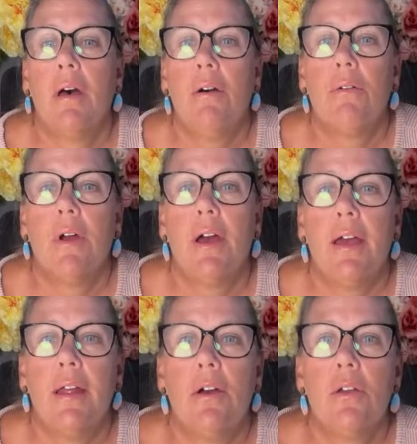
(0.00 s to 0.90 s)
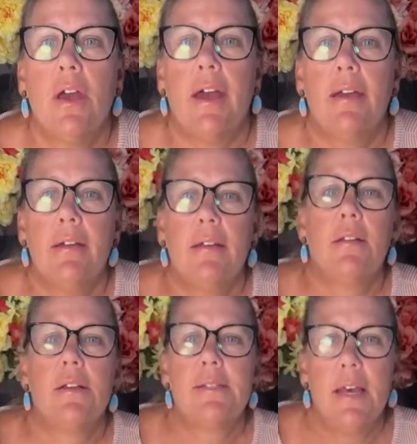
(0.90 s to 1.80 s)
right, okay. It
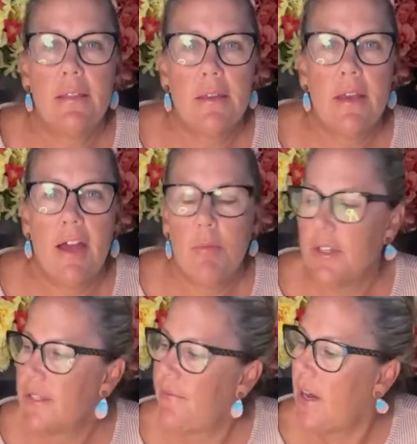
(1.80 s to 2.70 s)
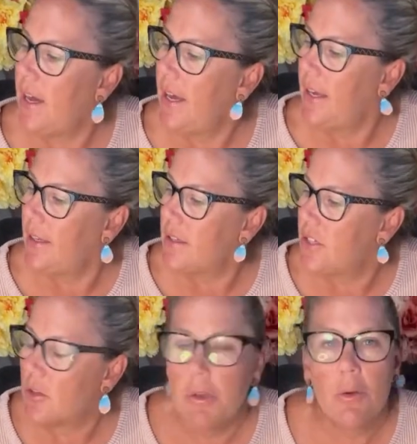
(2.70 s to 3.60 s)
looks like the camera's fine. It
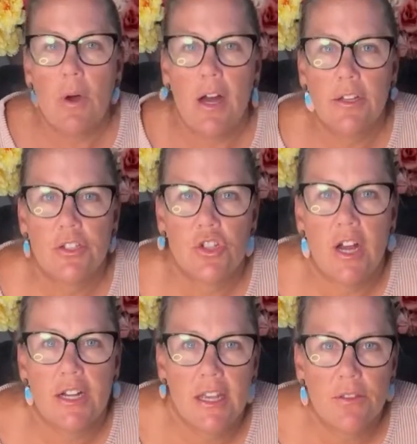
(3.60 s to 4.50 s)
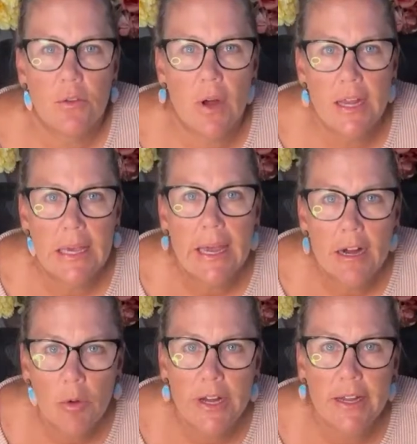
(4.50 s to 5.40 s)
took me a while to try to get the right
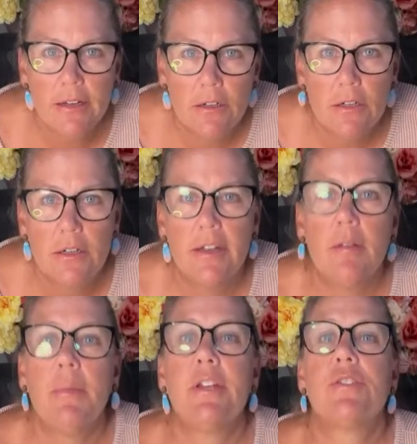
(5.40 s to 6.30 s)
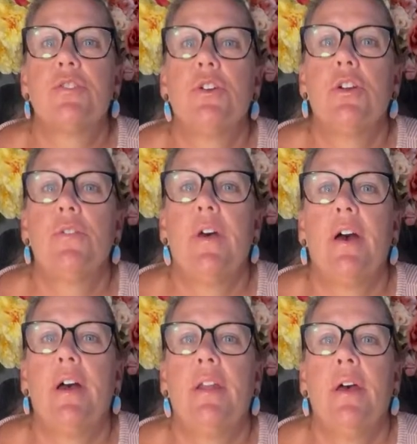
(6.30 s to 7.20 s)
camera angle and make sure
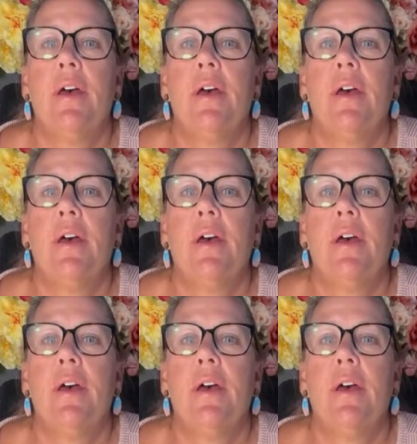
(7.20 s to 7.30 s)
that